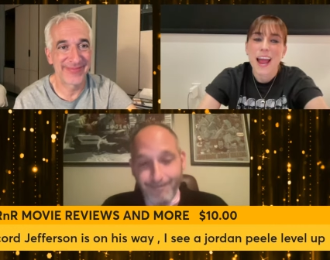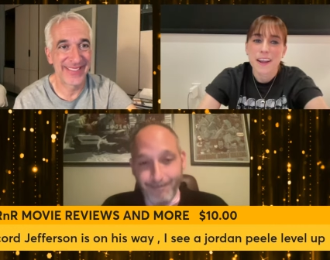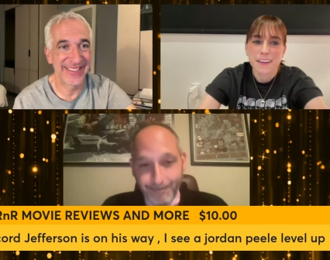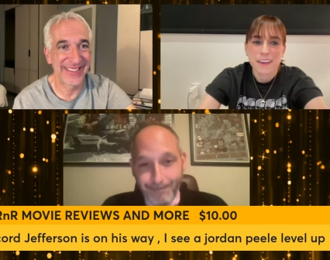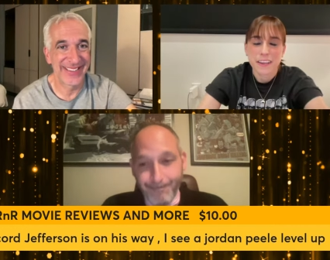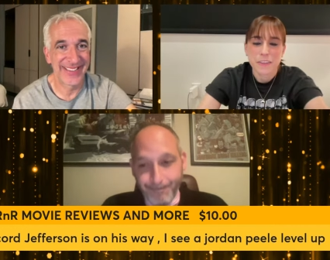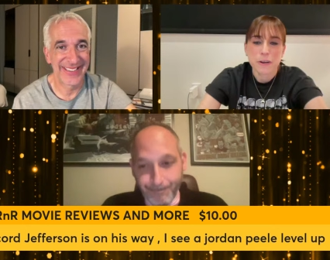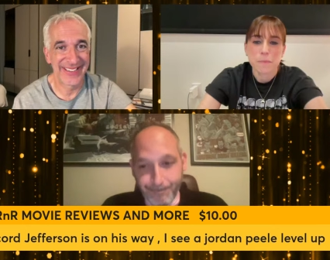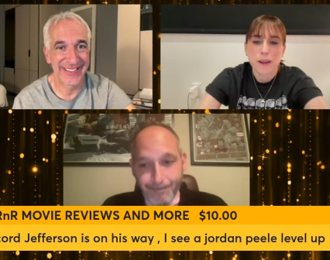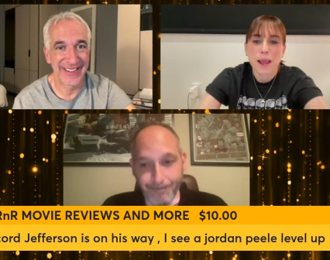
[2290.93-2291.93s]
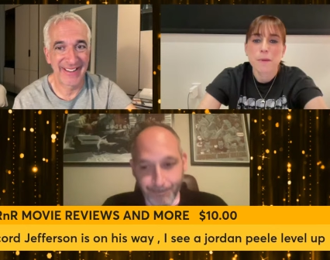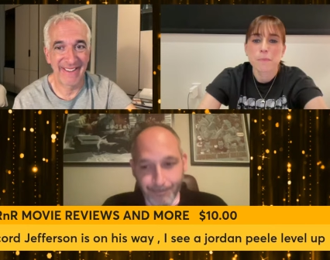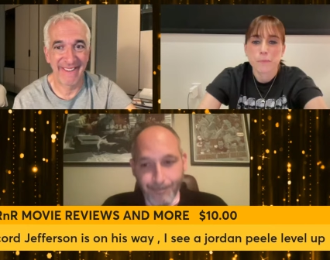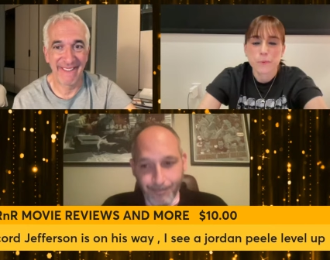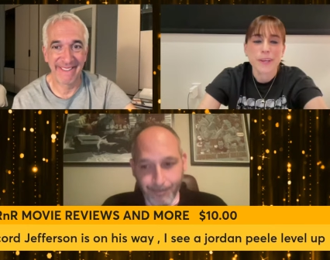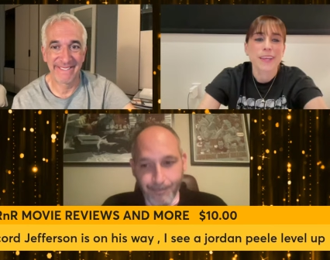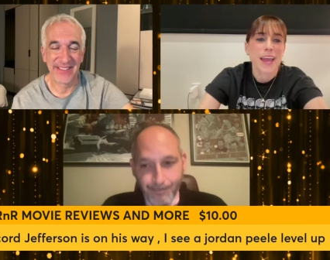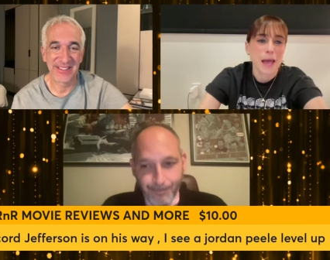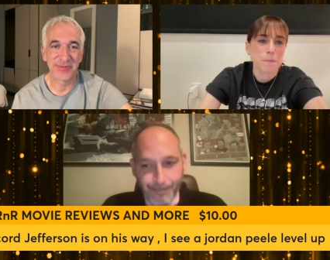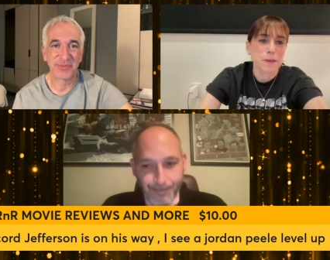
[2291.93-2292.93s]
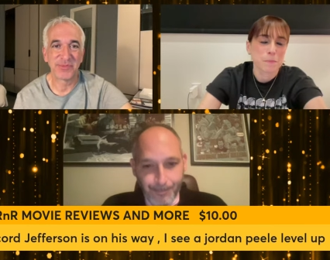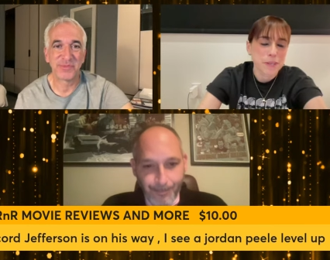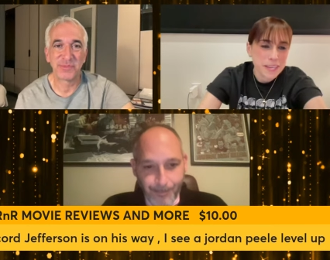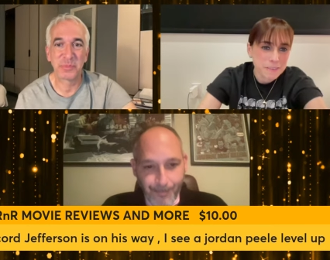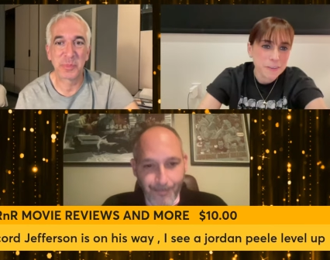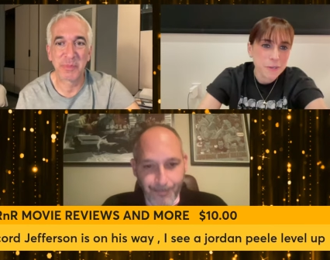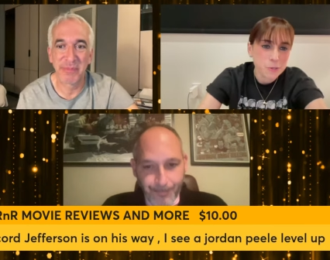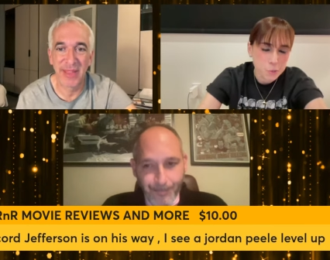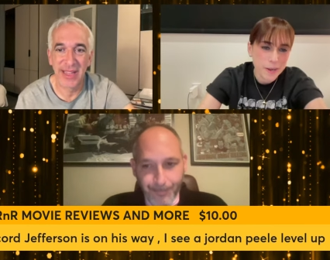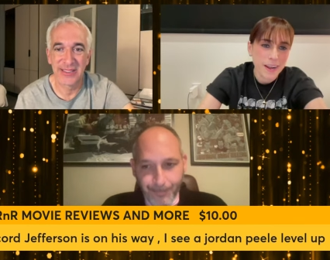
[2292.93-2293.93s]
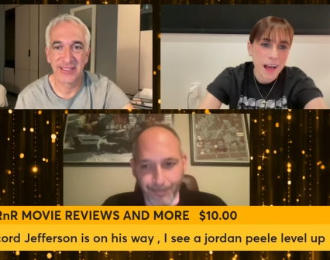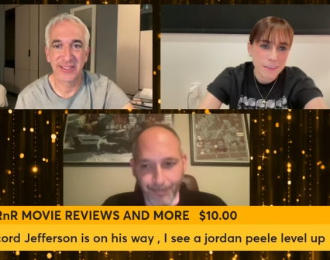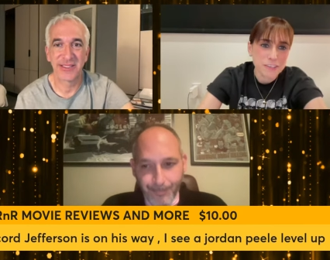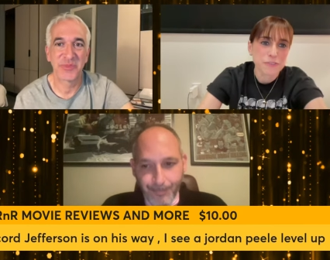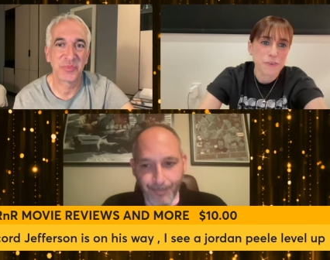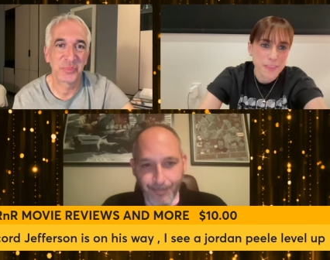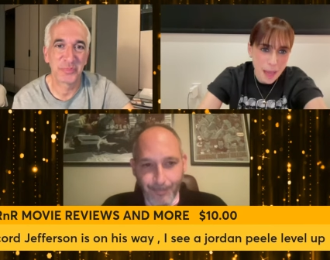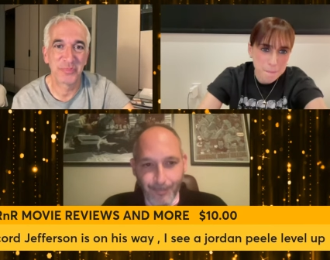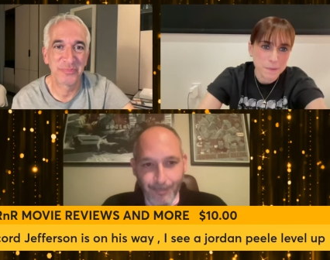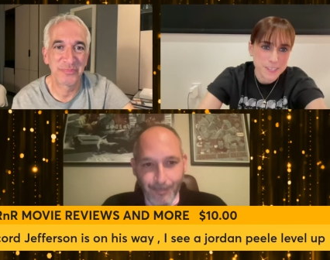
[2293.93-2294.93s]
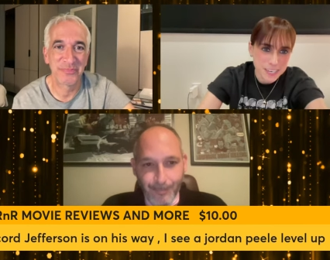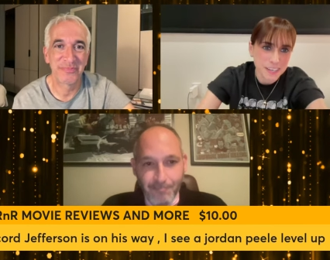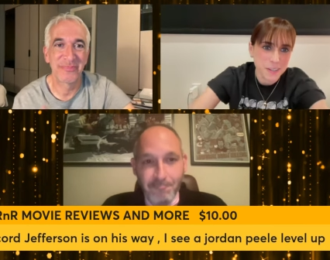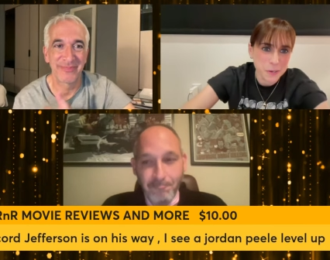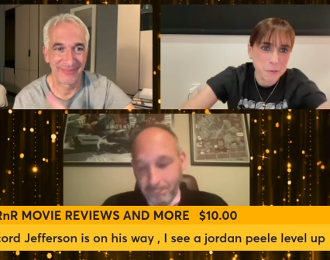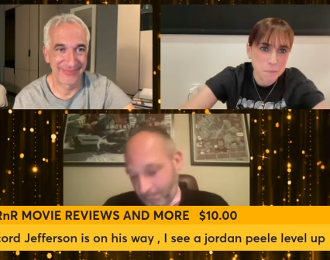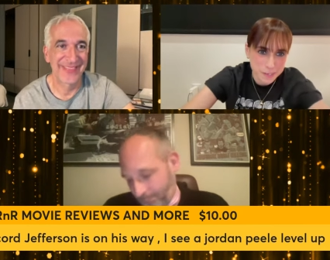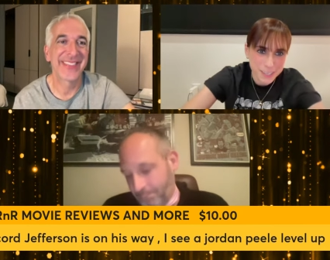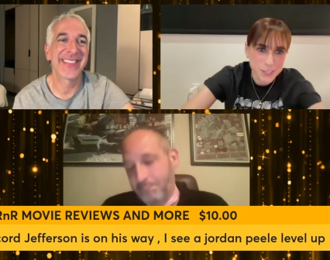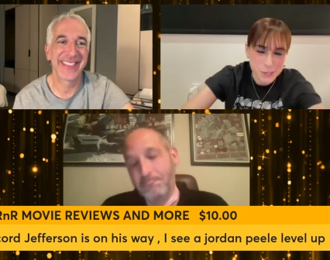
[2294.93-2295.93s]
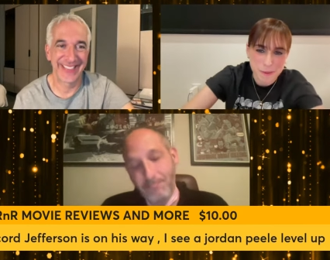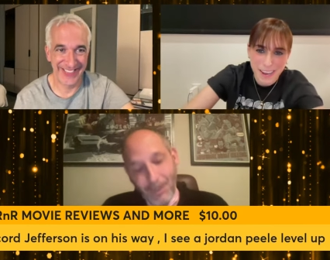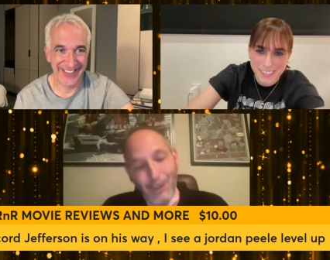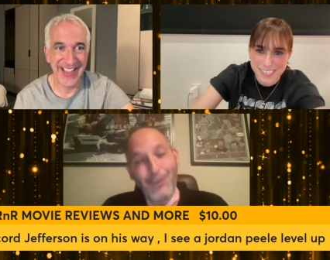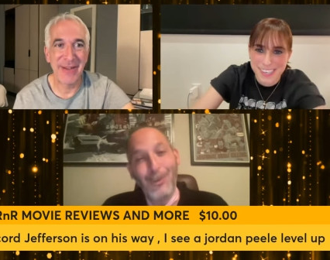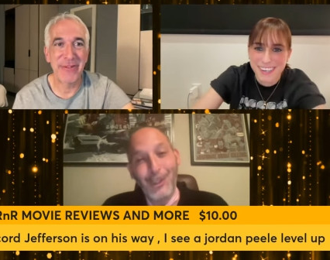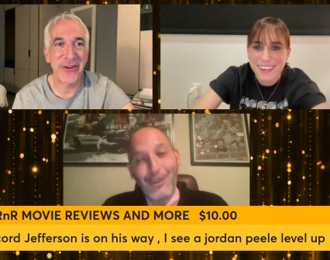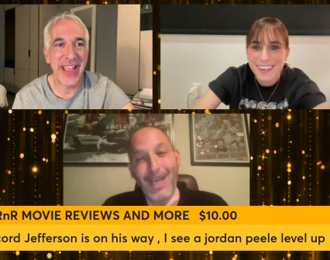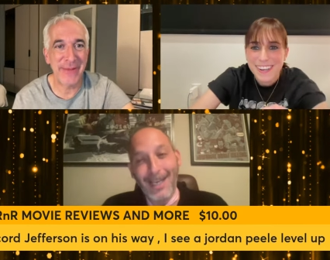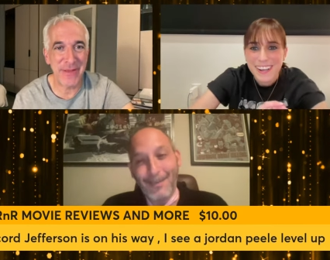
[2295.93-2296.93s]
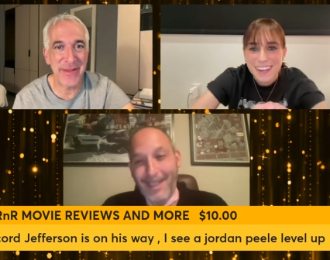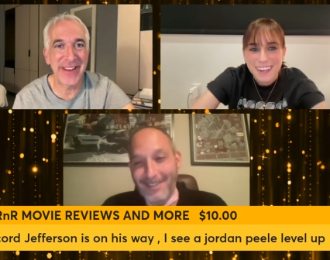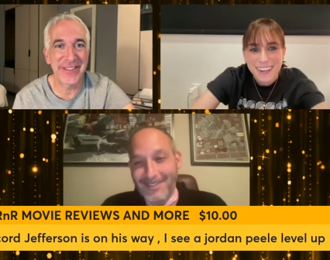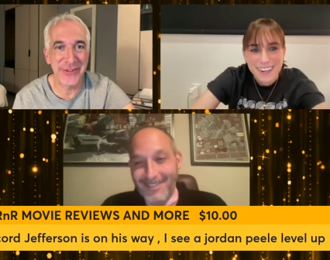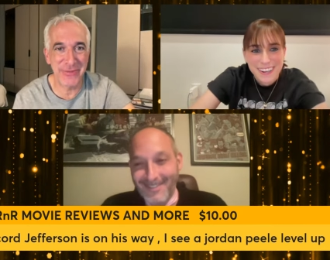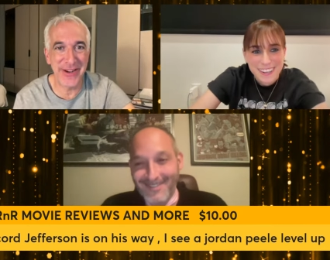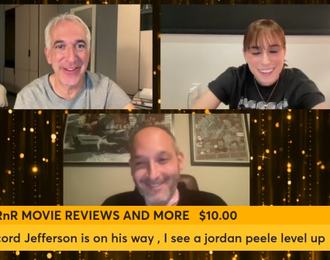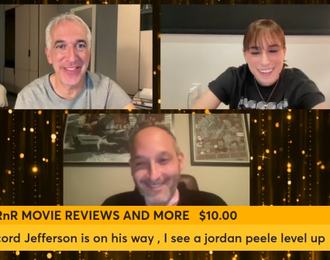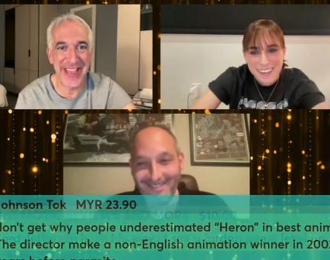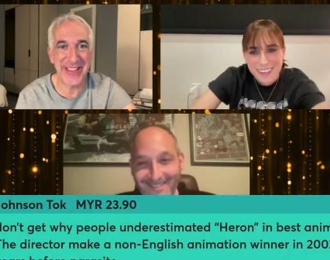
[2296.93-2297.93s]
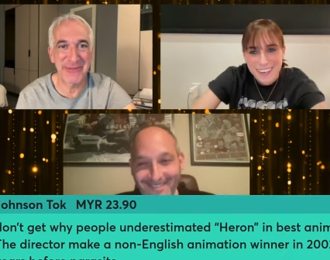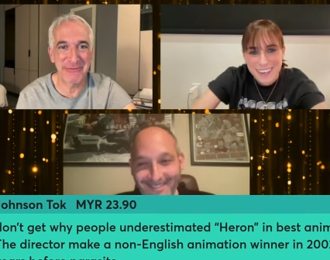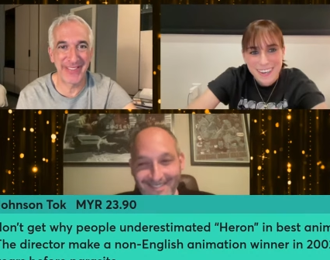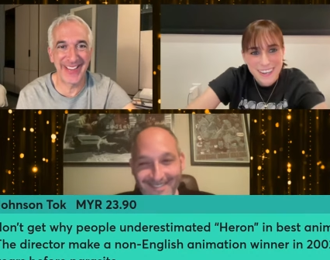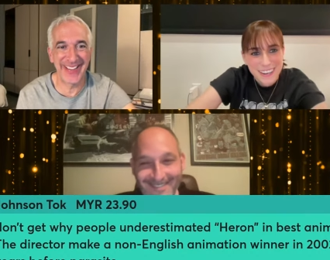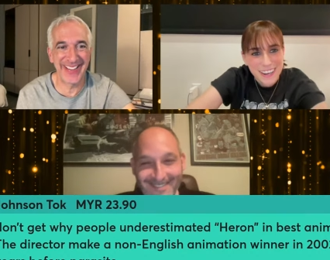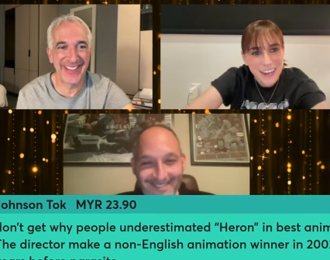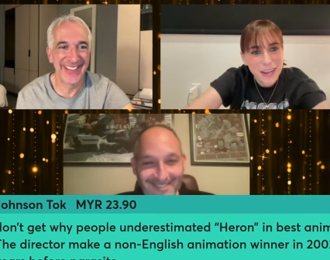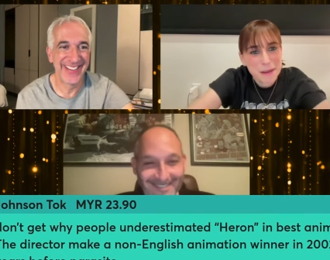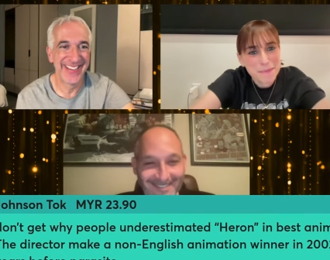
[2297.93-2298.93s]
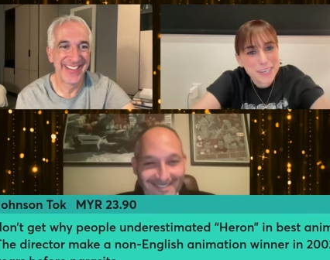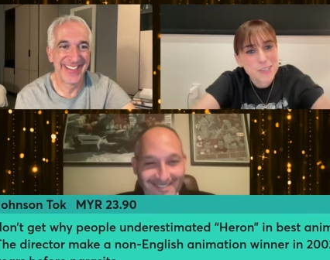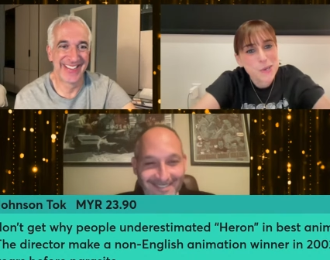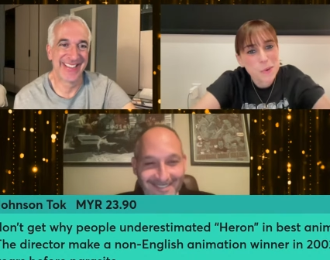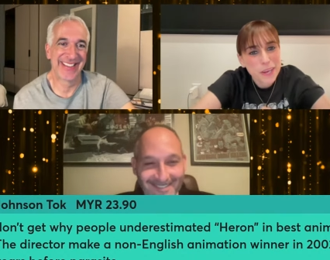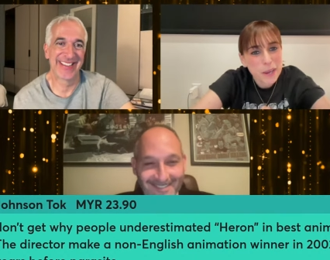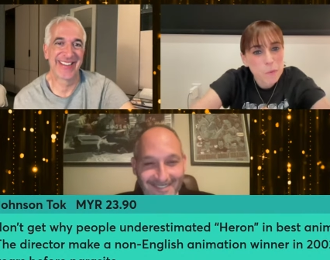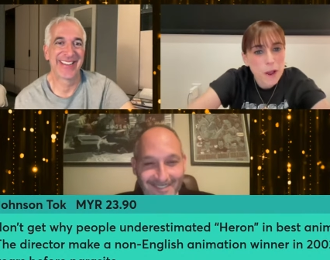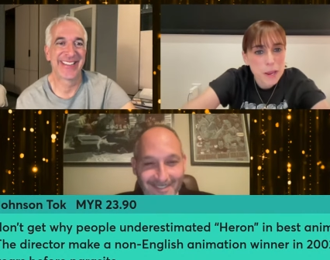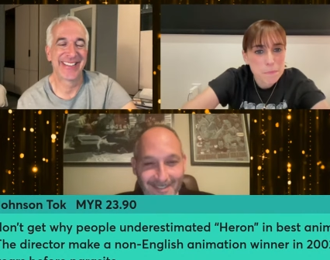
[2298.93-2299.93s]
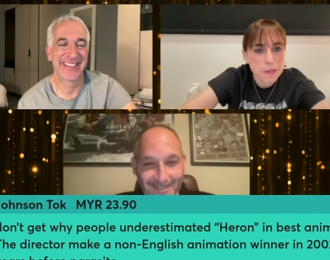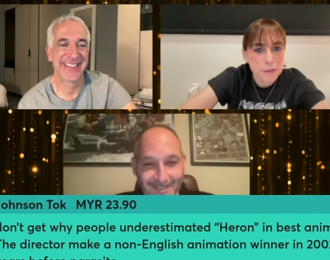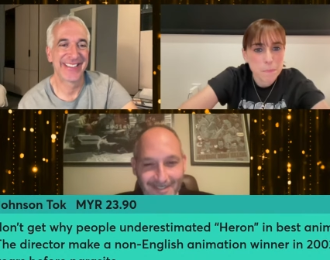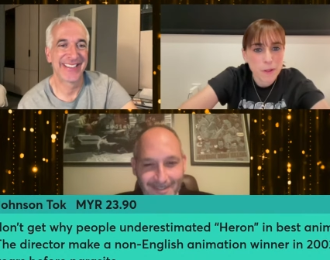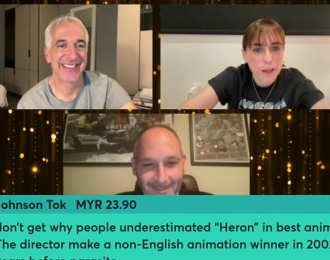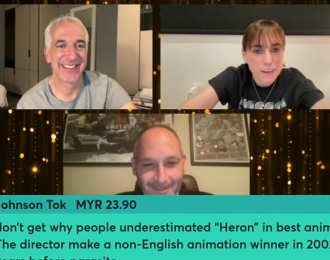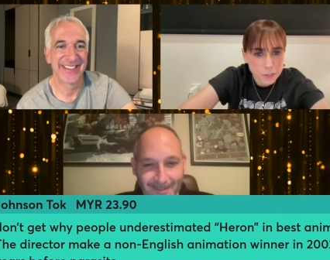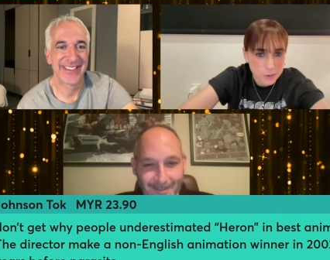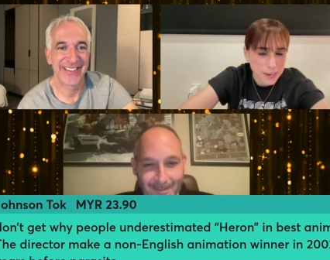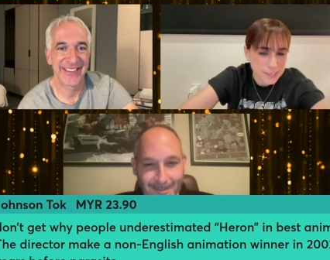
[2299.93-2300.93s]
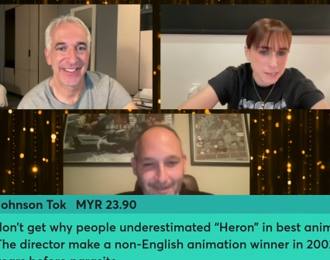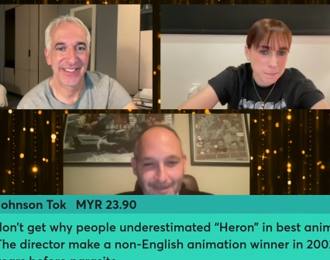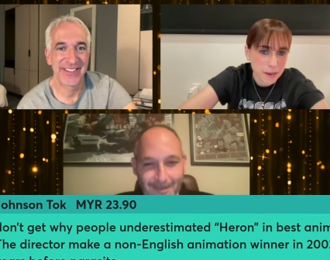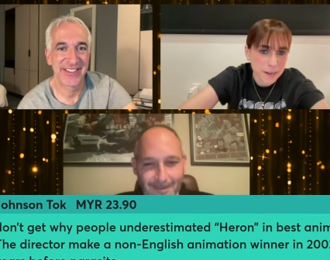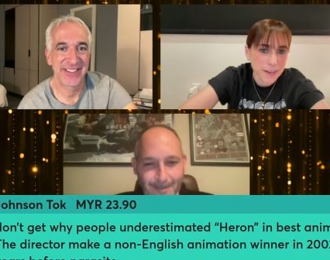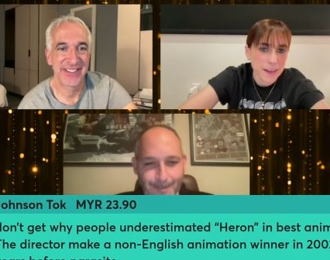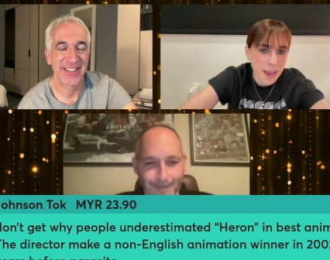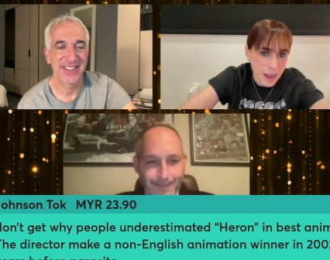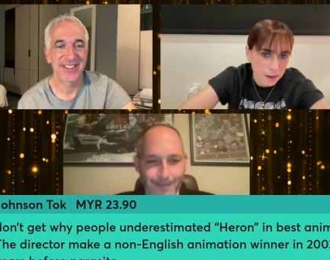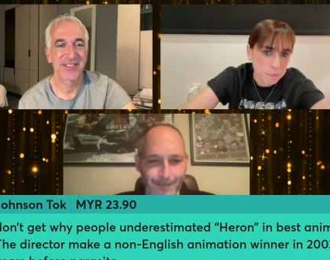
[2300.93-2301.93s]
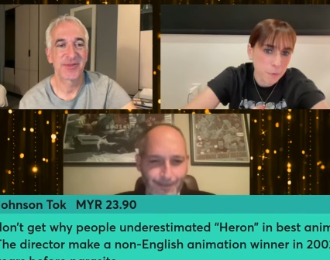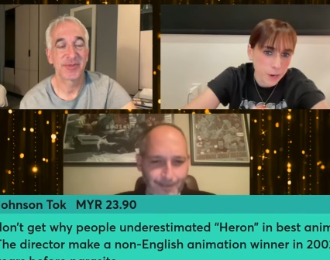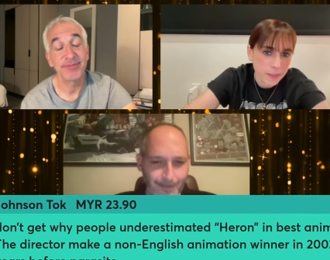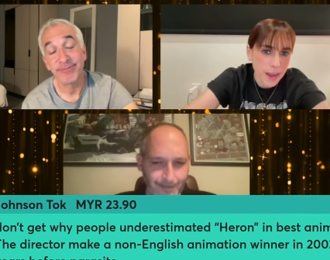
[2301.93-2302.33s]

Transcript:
Speaker 1: I didn't either, but I am really happy to be giving you $20 for that particular prediction, man.
Speaker 2: Very happy about it too, Perry. Thank you.
Speaker 1: Don't get why people underestimated Boy and the